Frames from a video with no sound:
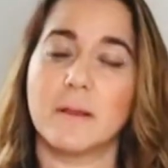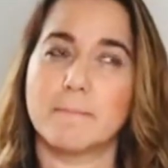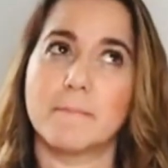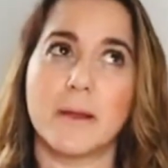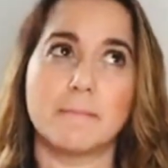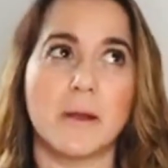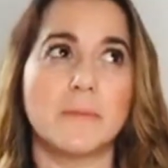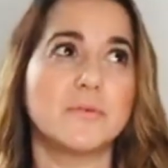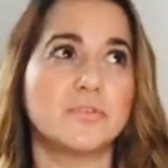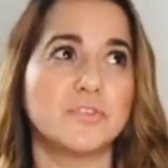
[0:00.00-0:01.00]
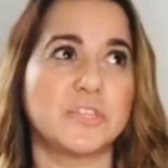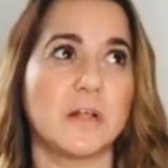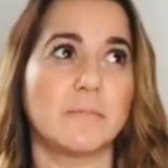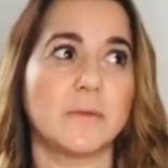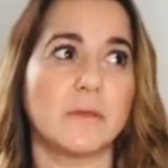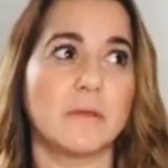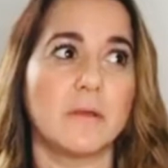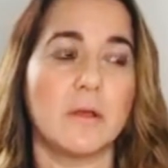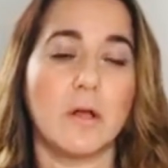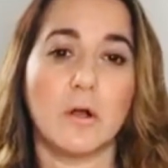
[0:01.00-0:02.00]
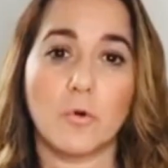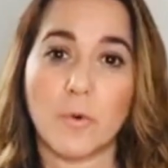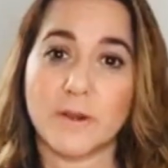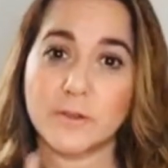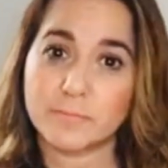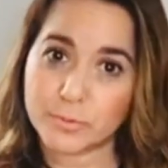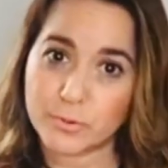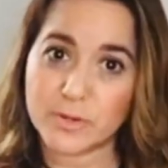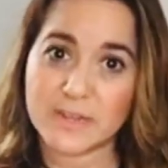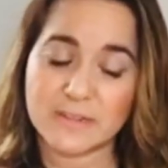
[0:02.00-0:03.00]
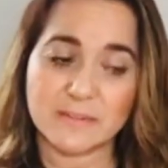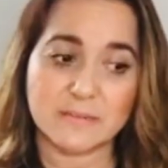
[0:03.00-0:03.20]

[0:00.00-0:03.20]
my mom used to tell me, Where you put it,